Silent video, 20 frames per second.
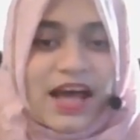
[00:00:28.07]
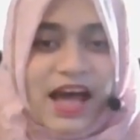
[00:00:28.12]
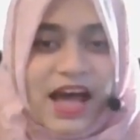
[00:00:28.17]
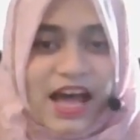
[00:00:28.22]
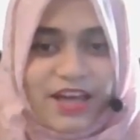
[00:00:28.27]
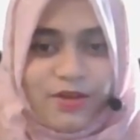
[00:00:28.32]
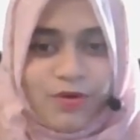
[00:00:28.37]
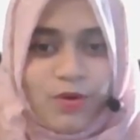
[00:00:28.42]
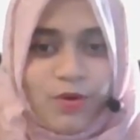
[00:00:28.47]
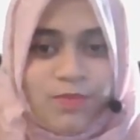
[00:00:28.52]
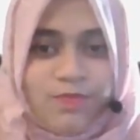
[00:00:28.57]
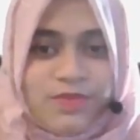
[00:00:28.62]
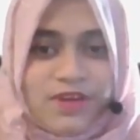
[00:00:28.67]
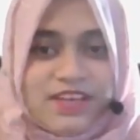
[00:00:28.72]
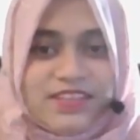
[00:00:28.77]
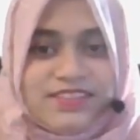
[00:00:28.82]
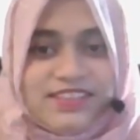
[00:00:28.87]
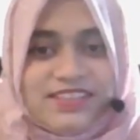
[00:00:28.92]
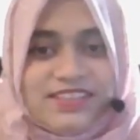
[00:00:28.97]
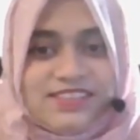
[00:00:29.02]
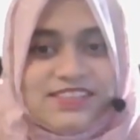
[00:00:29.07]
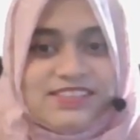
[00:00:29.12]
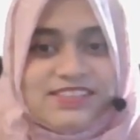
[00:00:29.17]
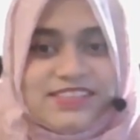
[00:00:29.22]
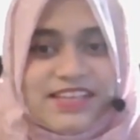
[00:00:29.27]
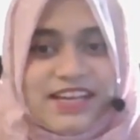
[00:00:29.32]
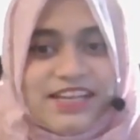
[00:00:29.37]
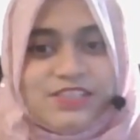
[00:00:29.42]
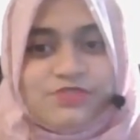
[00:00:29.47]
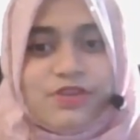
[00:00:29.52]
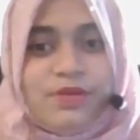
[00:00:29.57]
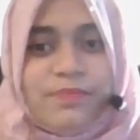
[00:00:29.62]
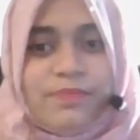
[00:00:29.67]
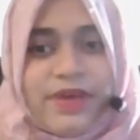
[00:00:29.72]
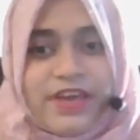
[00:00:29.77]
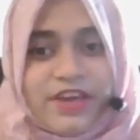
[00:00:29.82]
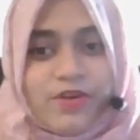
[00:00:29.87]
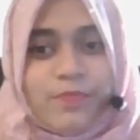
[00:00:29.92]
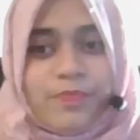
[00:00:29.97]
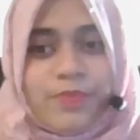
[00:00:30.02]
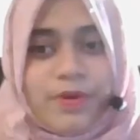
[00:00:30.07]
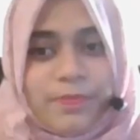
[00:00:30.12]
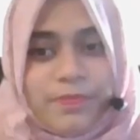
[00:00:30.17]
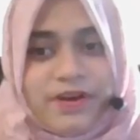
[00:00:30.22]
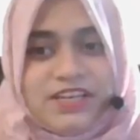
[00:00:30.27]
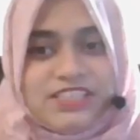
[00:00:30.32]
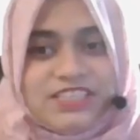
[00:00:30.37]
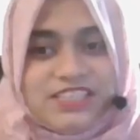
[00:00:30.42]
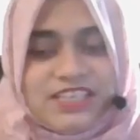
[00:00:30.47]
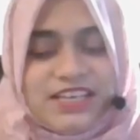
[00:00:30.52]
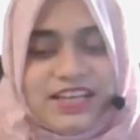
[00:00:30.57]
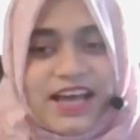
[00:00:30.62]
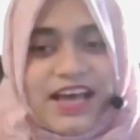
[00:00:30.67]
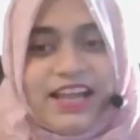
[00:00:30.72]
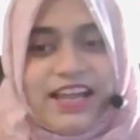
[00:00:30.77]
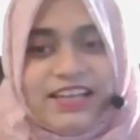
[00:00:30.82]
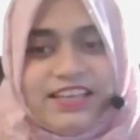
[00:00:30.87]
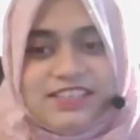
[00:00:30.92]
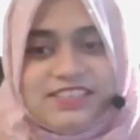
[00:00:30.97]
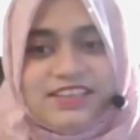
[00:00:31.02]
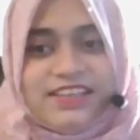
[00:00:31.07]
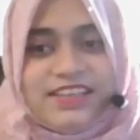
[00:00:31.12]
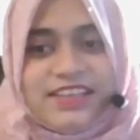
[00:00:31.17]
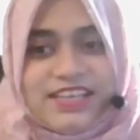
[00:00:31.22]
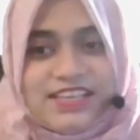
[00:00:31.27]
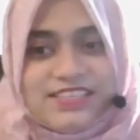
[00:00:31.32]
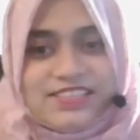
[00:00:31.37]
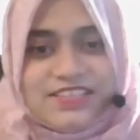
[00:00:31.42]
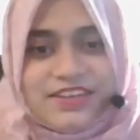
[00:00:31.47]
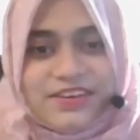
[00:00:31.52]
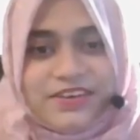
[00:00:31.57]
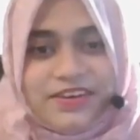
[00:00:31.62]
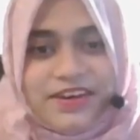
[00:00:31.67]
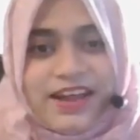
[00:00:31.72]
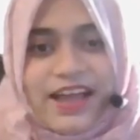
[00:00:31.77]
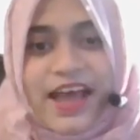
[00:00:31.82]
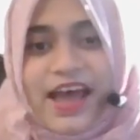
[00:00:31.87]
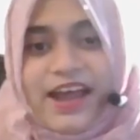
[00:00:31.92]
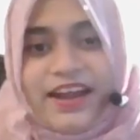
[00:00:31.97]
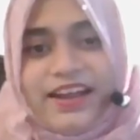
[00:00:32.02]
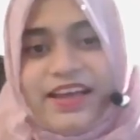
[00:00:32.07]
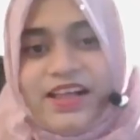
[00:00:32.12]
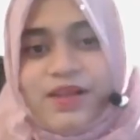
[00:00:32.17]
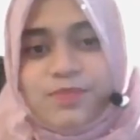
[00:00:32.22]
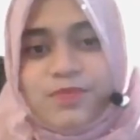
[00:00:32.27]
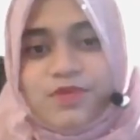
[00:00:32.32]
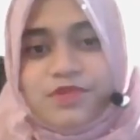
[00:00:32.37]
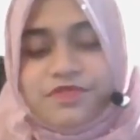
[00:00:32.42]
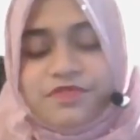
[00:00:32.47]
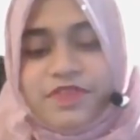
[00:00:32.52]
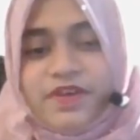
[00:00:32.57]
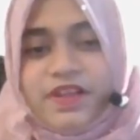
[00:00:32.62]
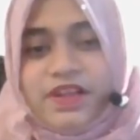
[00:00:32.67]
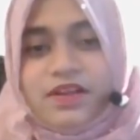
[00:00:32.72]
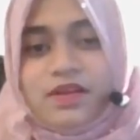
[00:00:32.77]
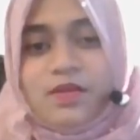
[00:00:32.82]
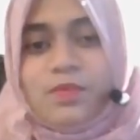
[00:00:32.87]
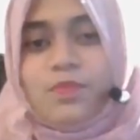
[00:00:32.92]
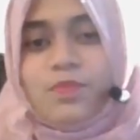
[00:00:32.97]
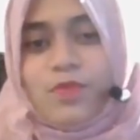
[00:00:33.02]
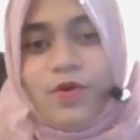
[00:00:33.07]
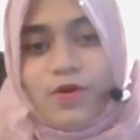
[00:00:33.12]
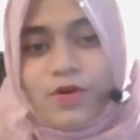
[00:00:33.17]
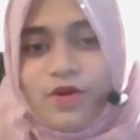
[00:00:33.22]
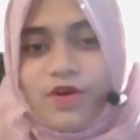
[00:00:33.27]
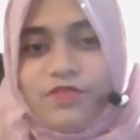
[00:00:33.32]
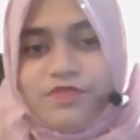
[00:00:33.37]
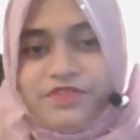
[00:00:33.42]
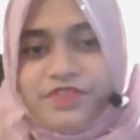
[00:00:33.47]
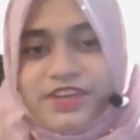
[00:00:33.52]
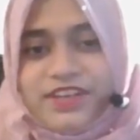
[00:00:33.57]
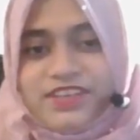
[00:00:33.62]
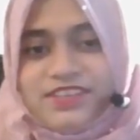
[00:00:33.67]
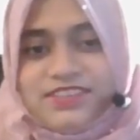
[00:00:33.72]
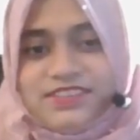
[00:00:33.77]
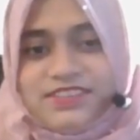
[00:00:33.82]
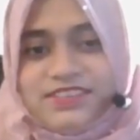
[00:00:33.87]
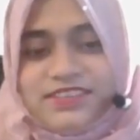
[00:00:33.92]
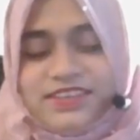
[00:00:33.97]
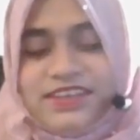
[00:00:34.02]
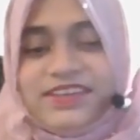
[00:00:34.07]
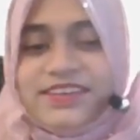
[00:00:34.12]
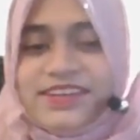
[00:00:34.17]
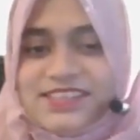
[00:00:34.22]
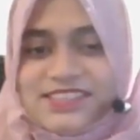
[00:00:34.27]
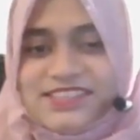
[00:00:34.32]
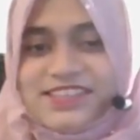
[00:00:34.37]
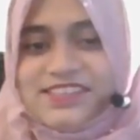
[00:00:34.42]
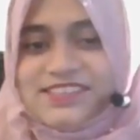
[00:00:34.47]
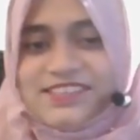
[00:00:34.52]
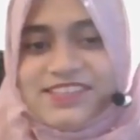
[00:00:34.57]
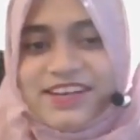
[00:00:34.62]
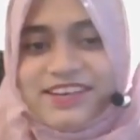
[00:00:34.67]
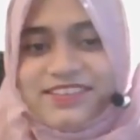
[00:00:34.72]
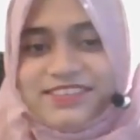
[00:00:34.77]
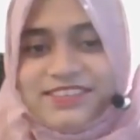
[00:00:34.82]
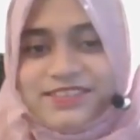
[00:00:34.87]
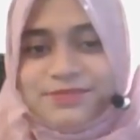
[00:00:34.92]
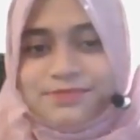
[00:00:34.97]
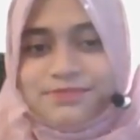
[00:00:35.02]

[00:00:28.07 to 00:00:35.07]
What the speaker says: I hope these insights will make your preparation a little easier and help you feel more confident. Let's get started.